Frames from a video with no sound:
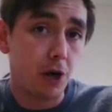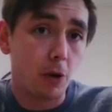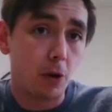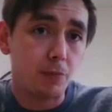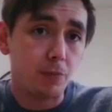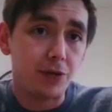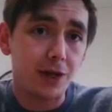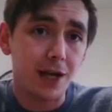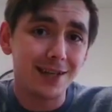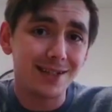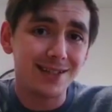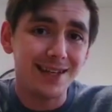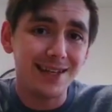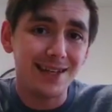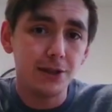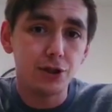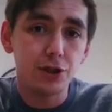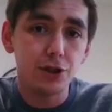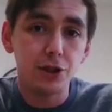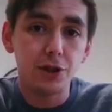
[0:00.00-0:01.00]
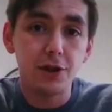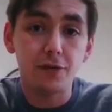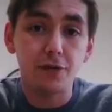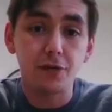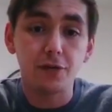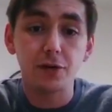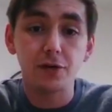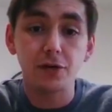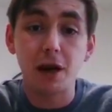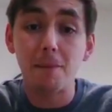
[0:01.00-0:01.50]
objects into
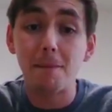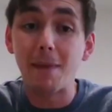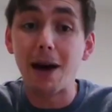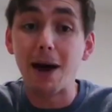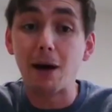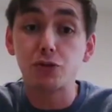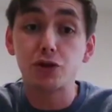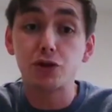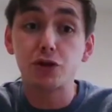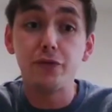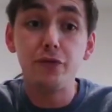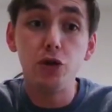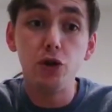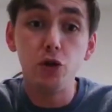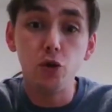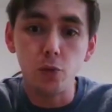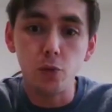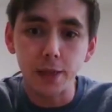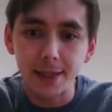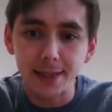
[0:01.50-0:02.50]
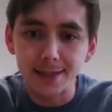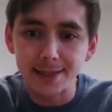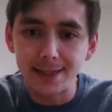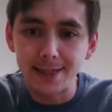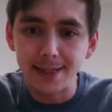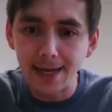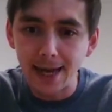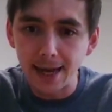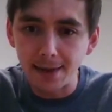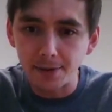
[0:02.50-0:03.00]
different amounts of units
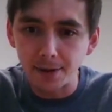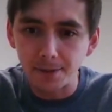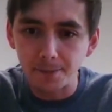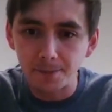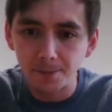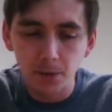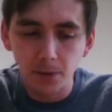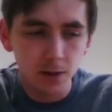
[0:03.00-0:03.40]
together.